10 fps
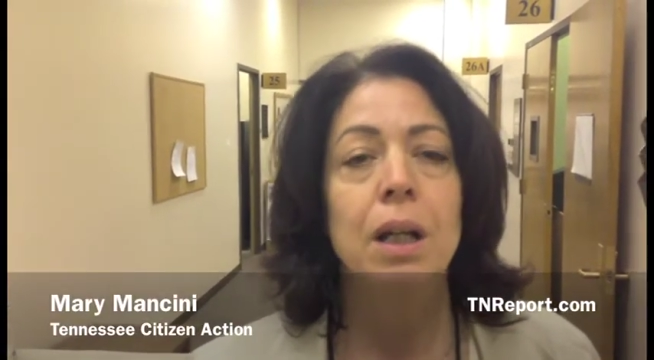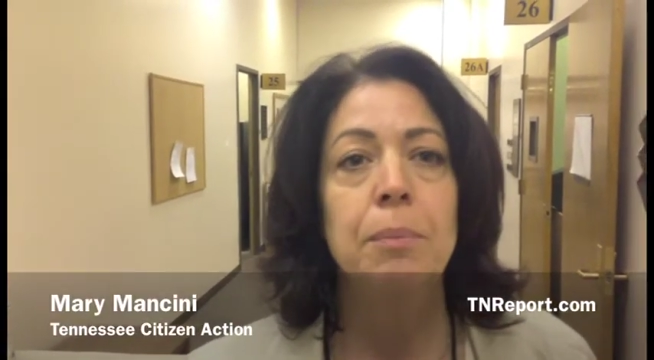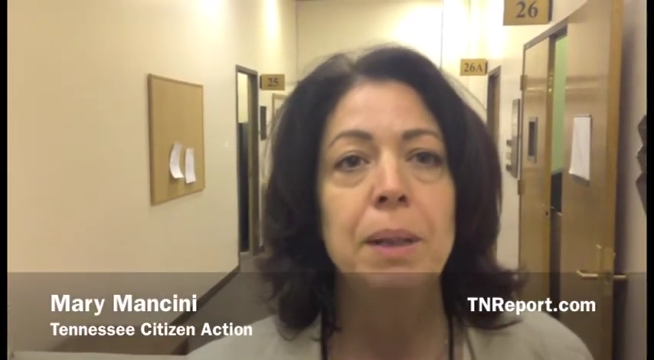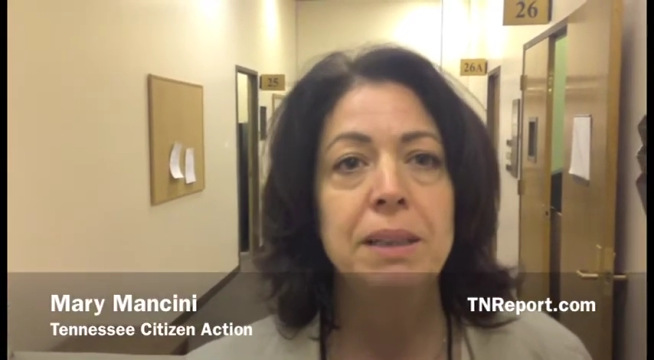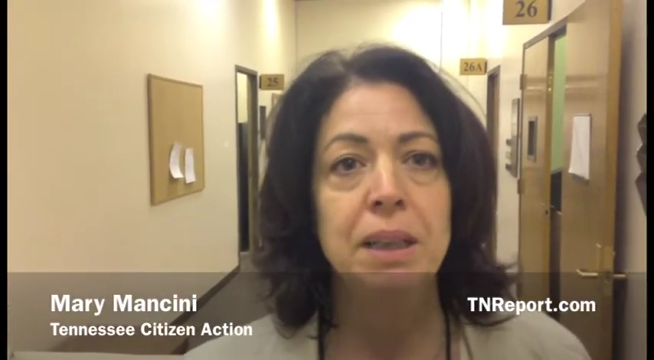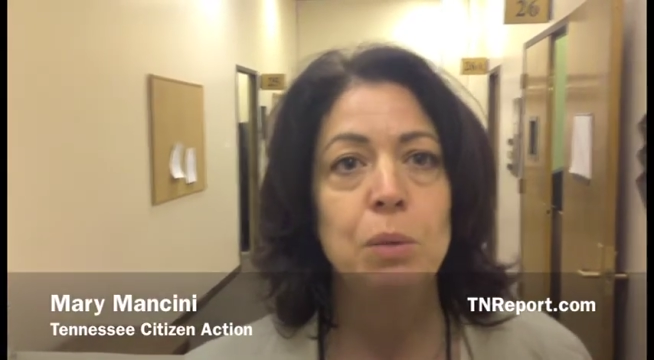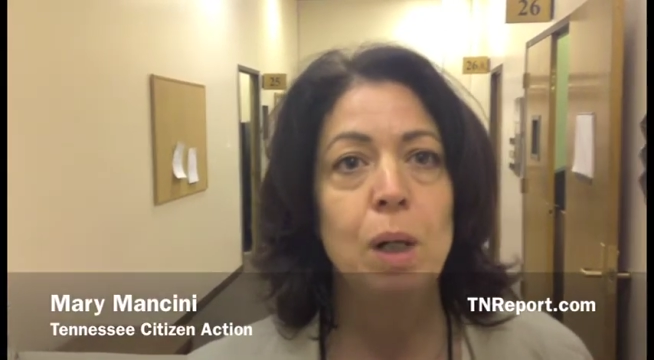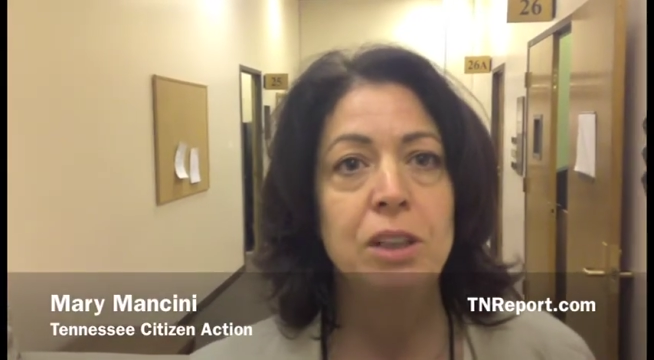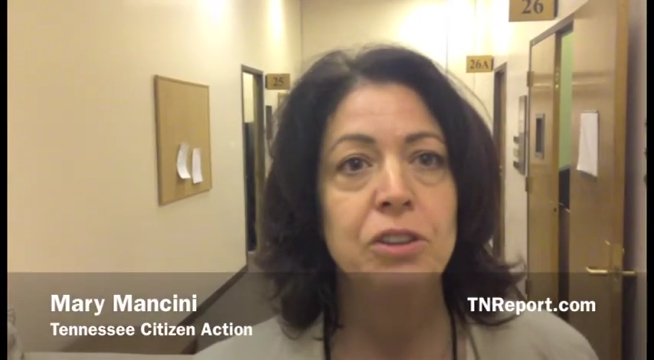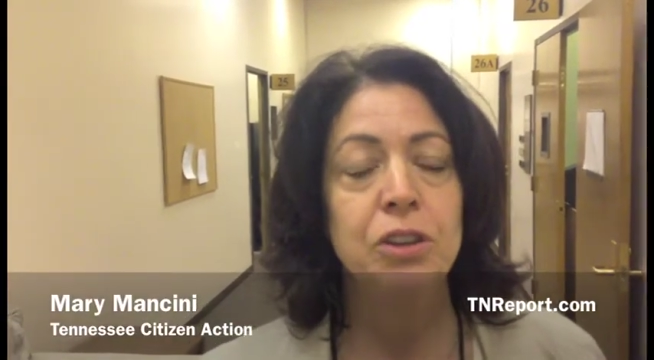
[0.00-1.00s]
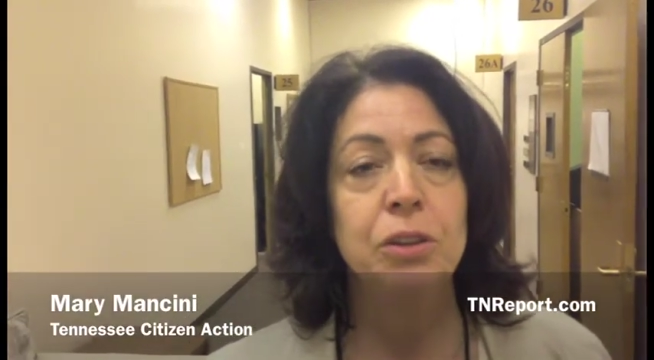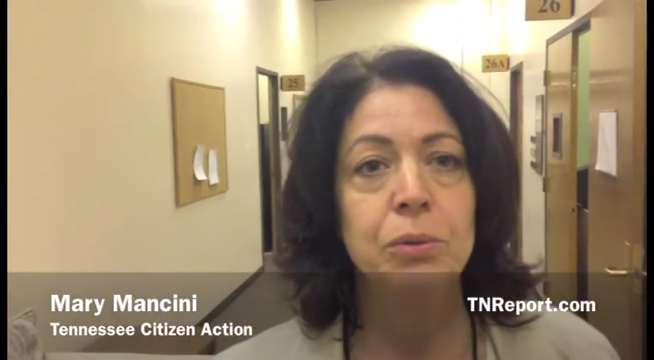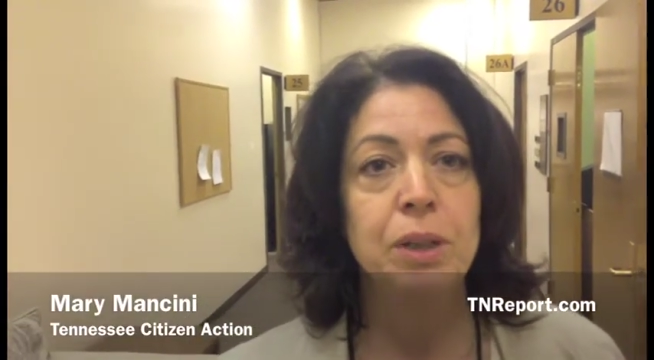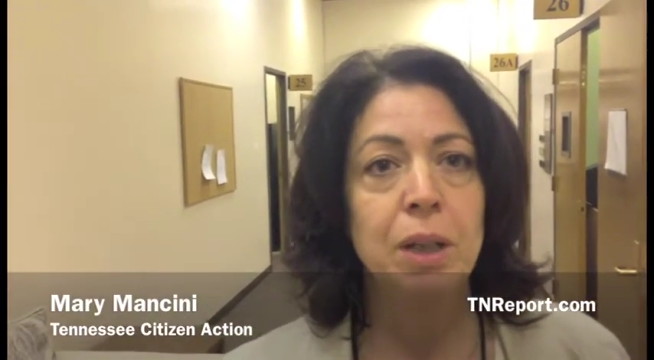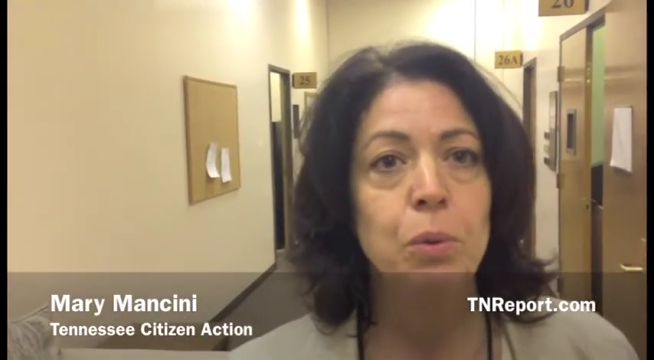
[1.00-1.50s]
basically wants
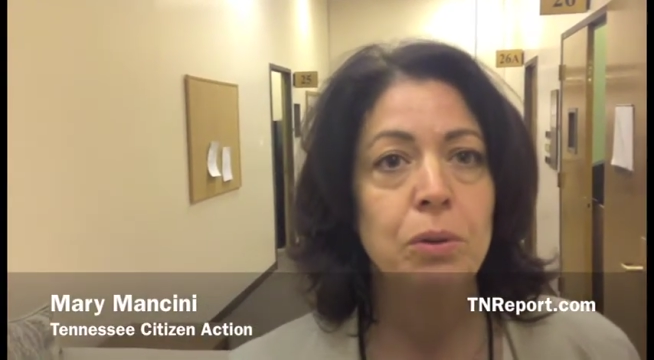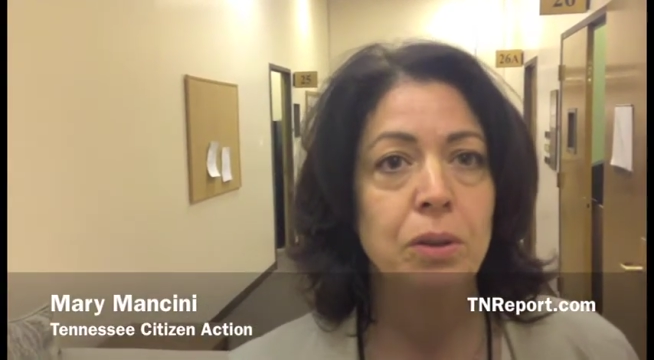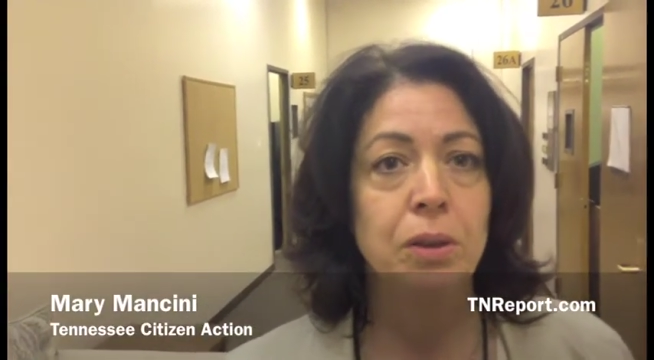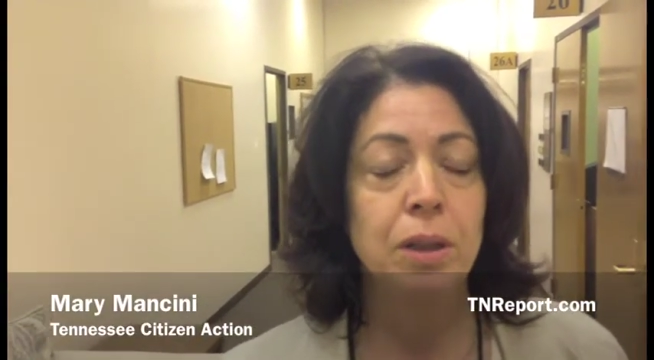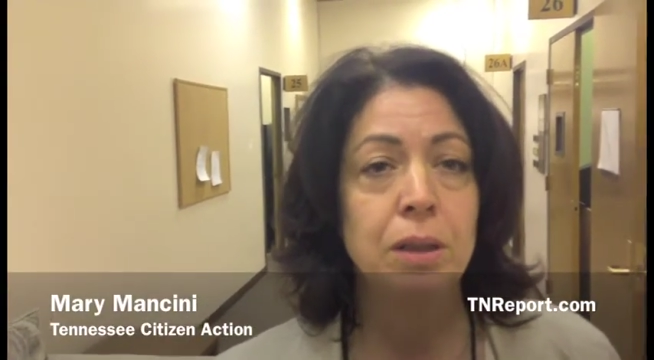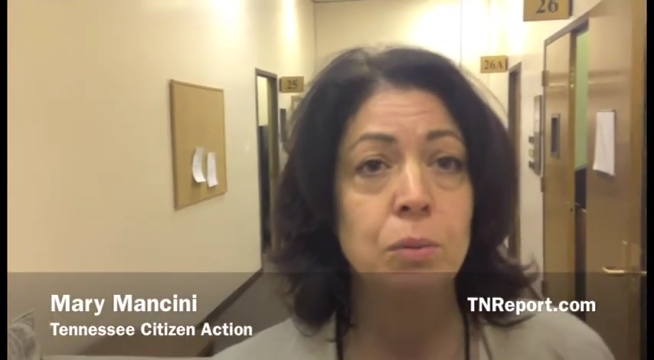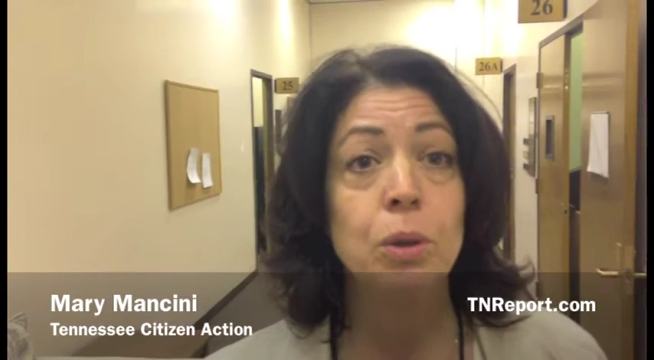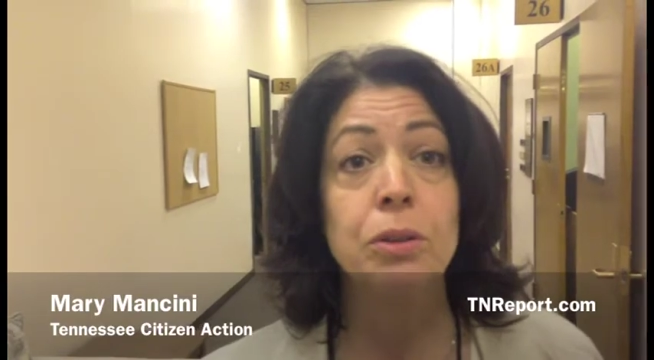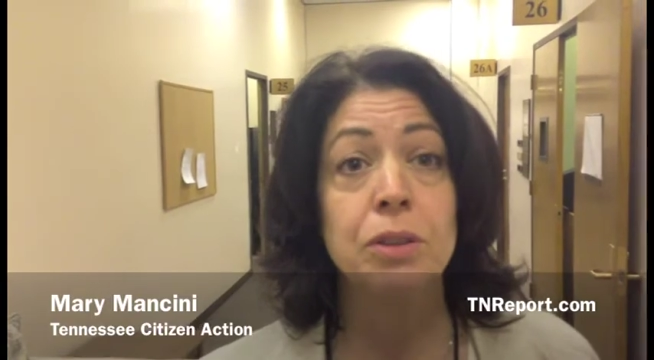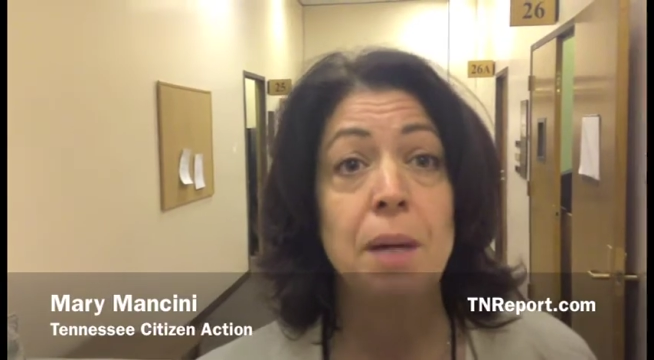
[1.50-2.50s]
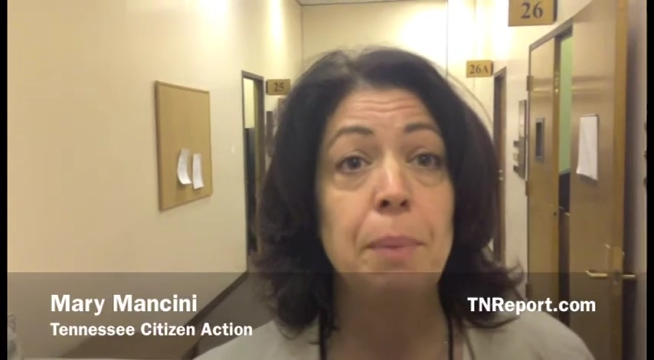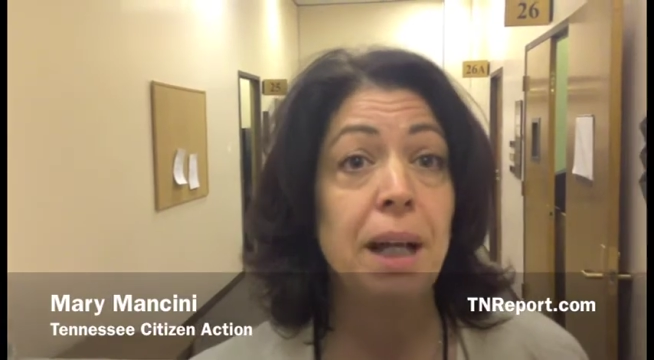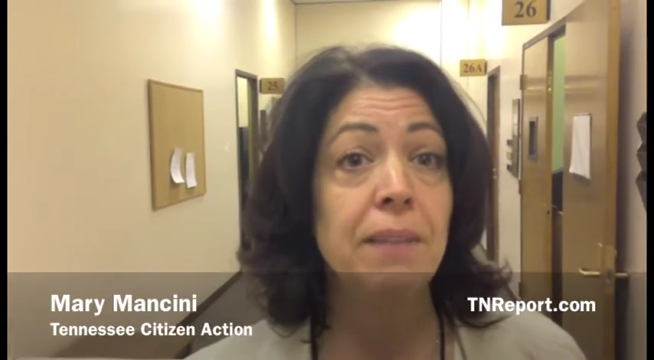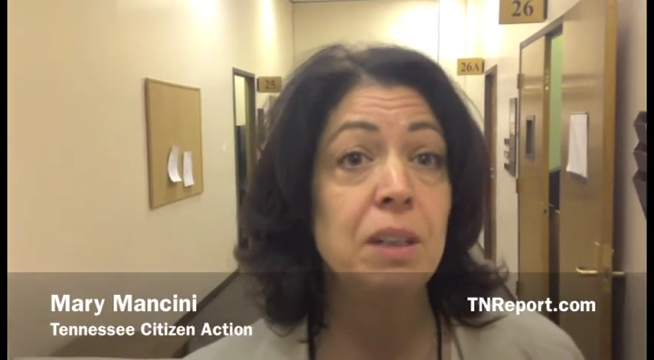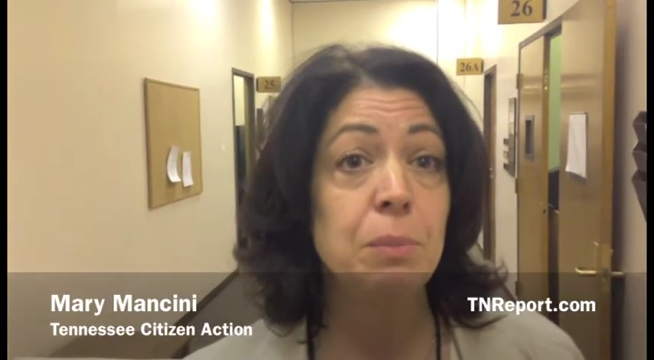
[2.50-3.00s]
to take workers' comp
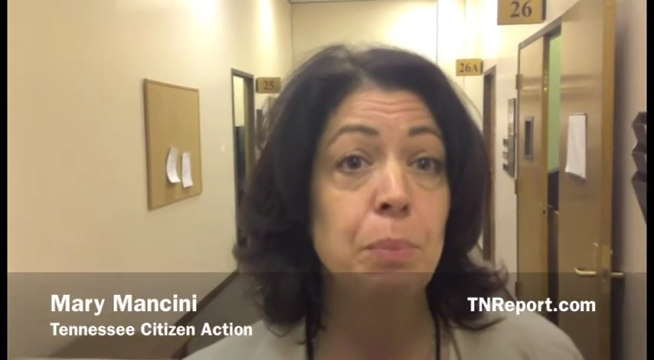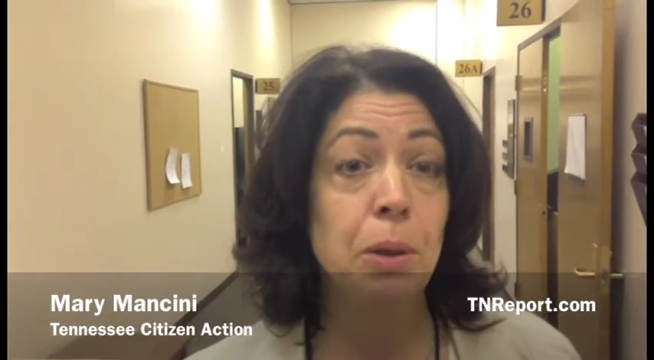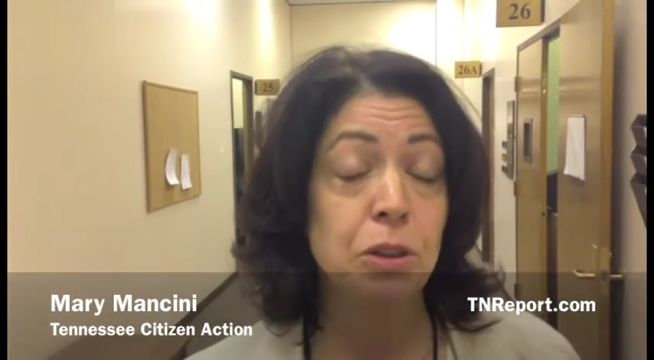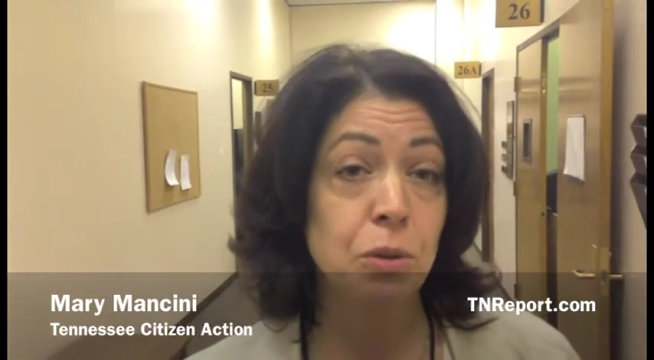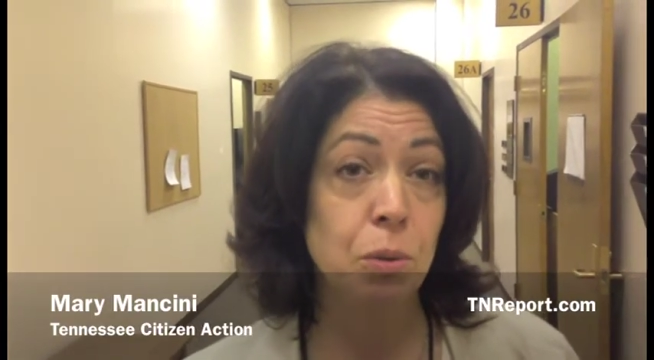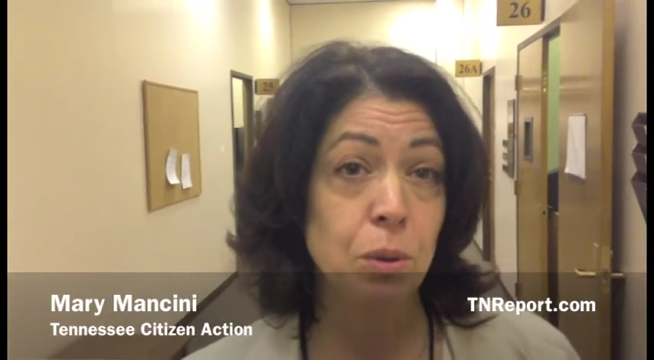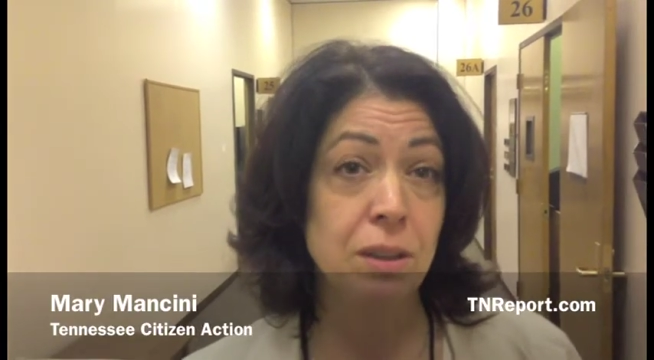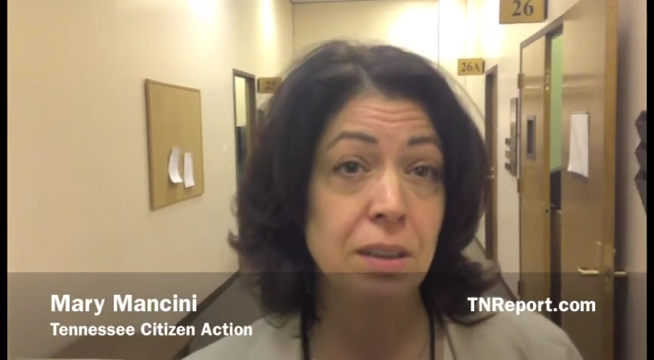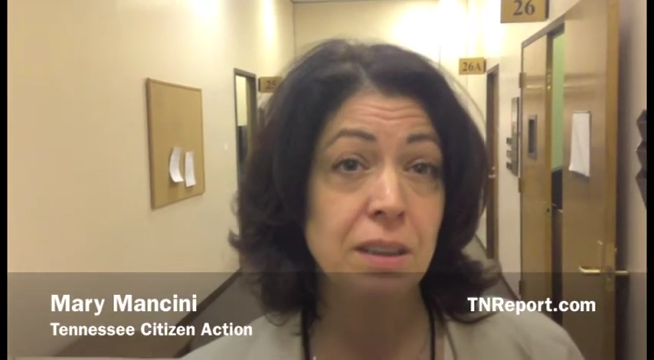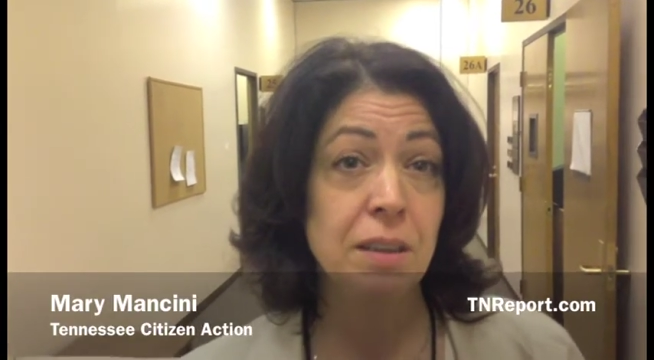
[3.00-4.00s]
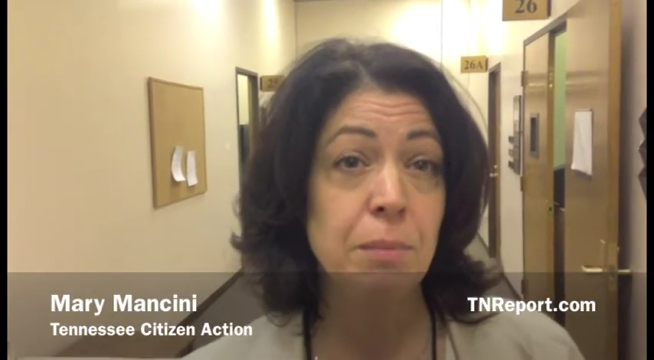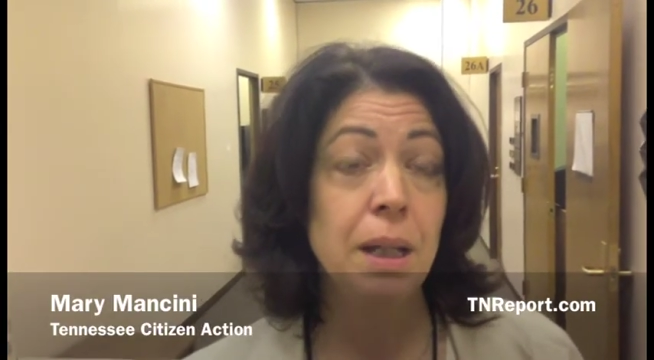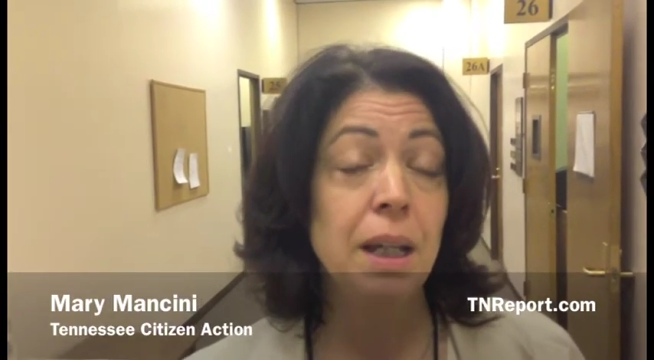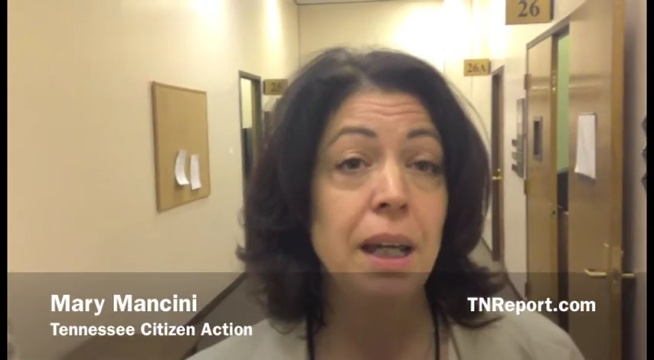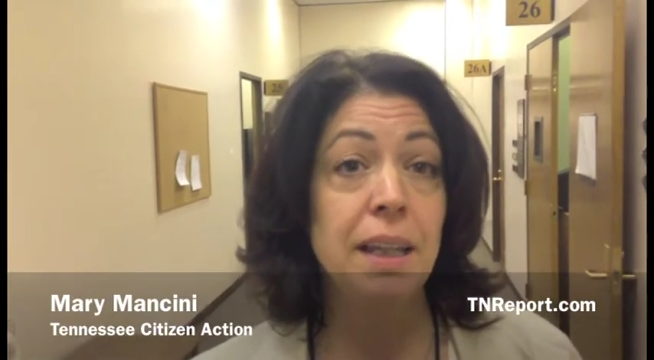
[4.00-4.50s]
out of the impartial court system